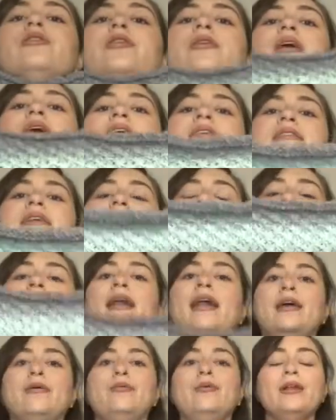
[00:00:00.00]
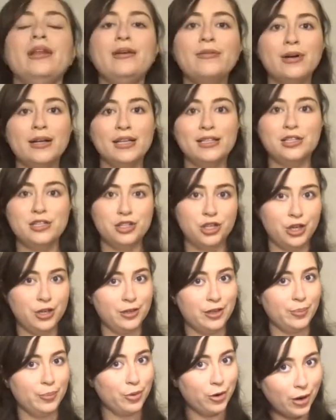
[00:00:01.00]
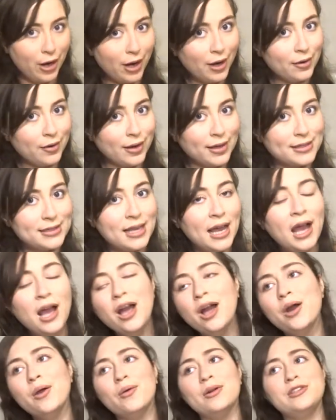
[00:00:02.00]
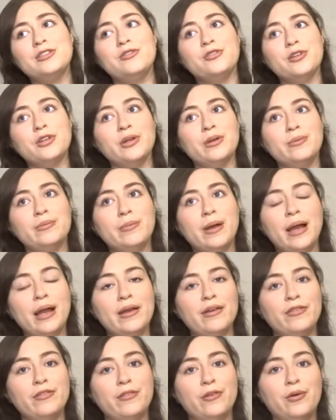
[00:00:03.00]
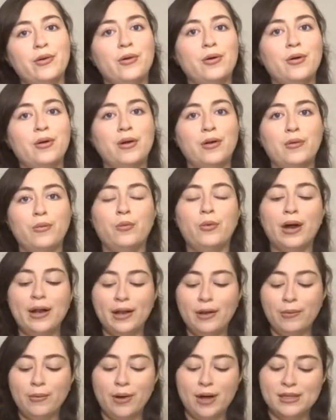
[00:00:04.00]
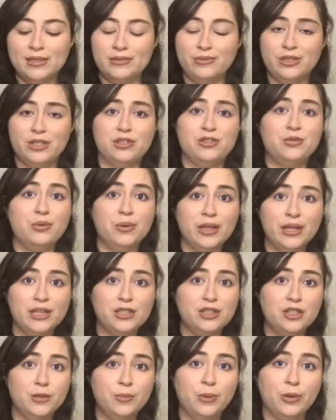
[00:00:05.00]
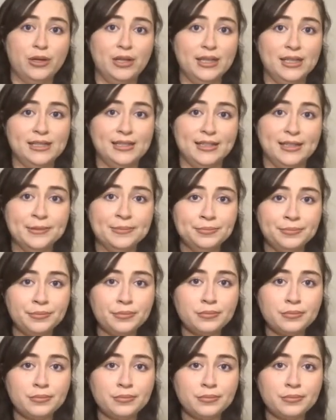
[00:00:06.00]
you guys now. And I really wanted to show you the progress, which for what it was this really super easy